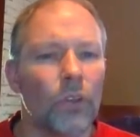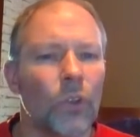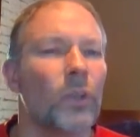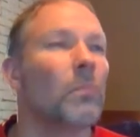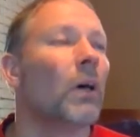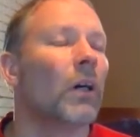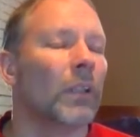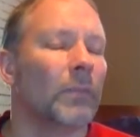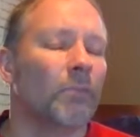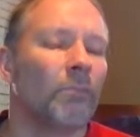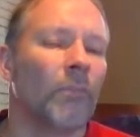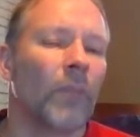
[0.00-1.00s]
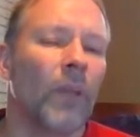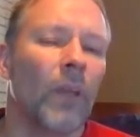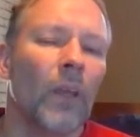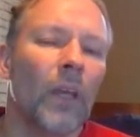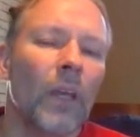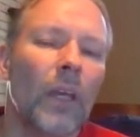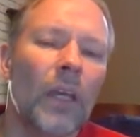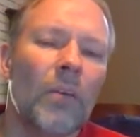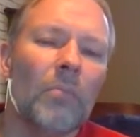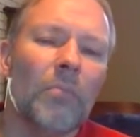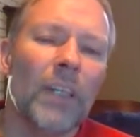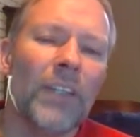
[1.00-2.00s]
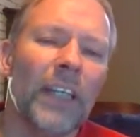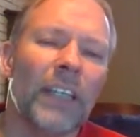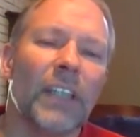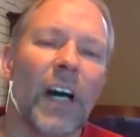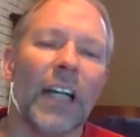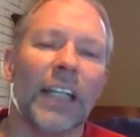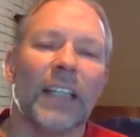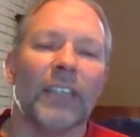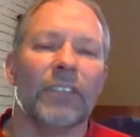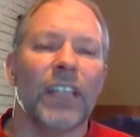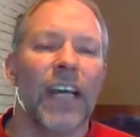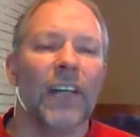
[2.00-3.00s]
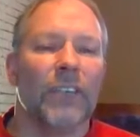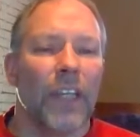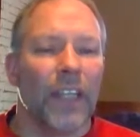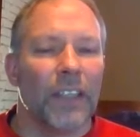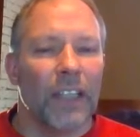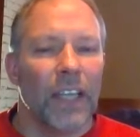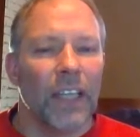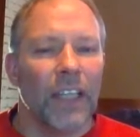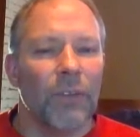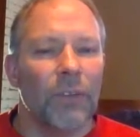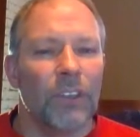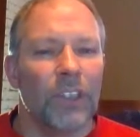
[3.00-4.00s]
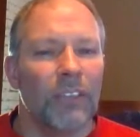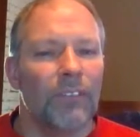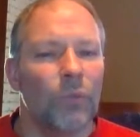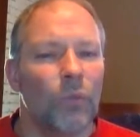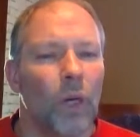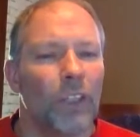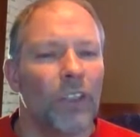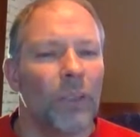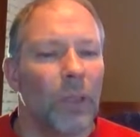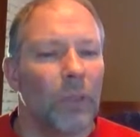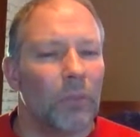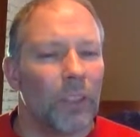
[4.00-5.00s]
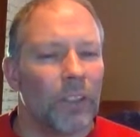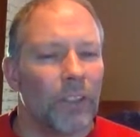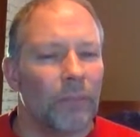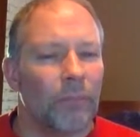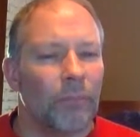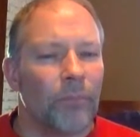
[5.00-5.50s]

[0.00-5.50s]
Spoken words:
To the mall. Mother had gone out of town that day, and I was left watching my brother.